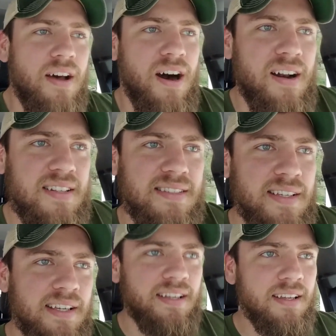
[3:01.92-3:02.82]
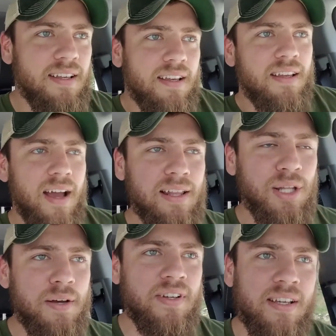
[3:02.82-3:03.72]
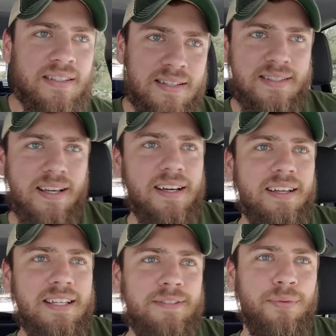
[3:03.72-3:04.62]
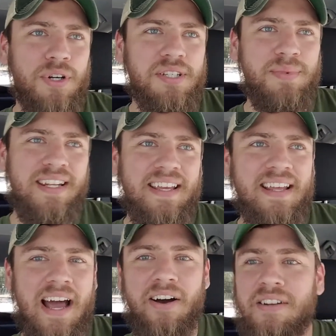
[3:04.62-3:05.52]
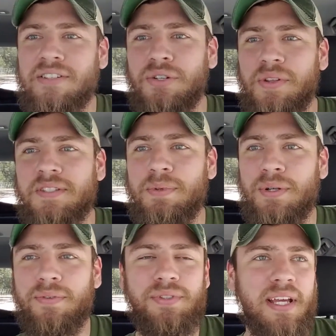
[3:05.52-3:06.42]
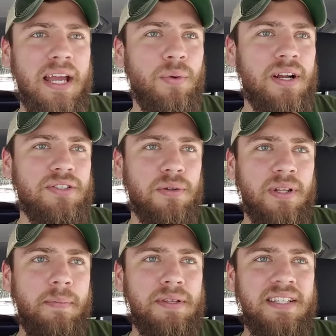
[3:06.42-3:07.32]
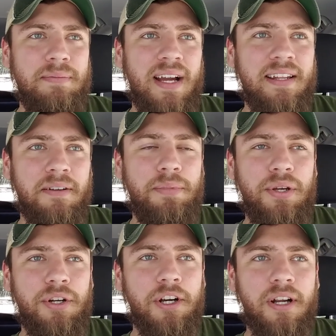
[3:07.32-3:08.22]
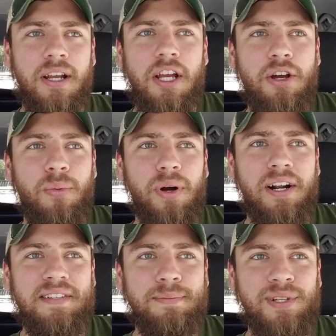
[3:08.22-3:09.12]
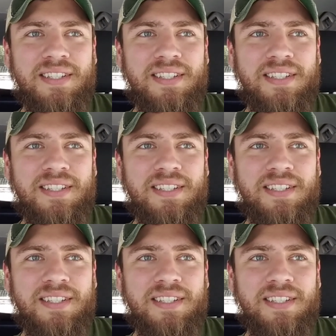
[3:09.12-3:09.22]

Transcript: honestly, I love it because it's uh, it's forcing me to get out and enjoy this beautiful day, whereas normally I'd be sitting behind a computer working on some